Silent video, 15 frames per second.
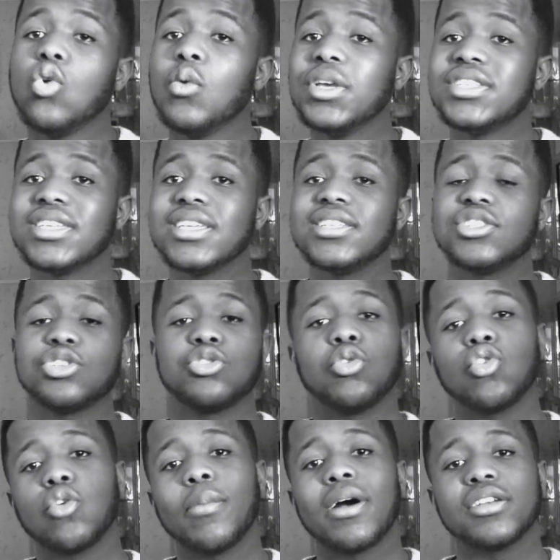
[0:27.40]
always easy to
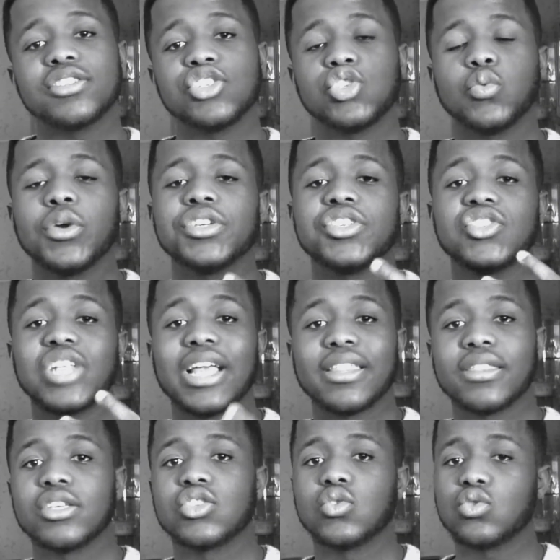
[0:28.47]
talk about situations
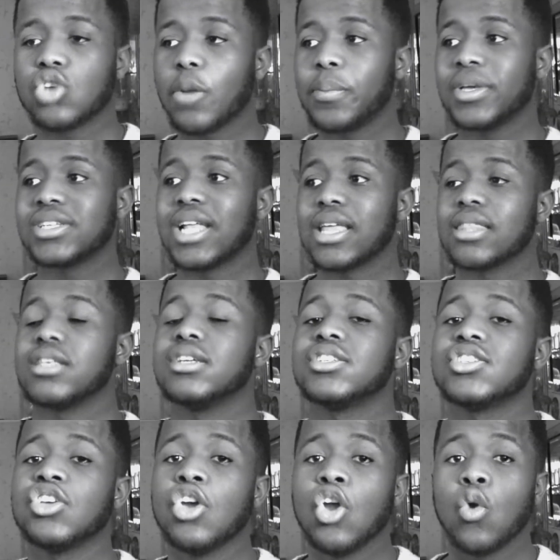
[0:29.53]
like this or topics like
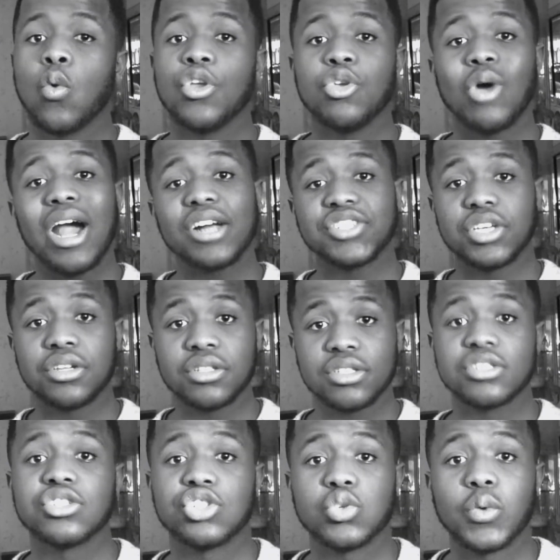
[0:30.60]
this when you're outside of the
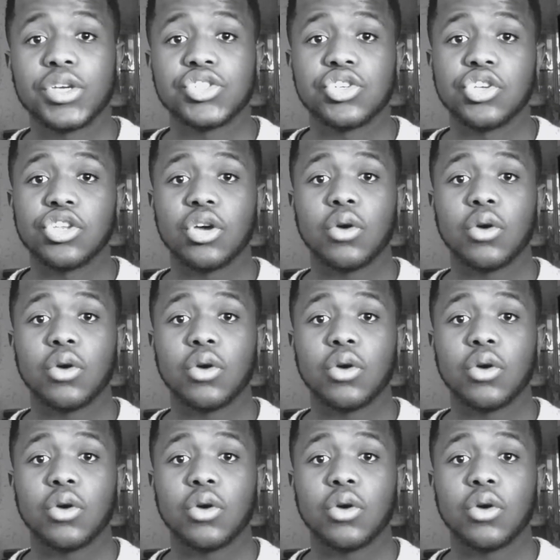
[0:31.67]
situation, you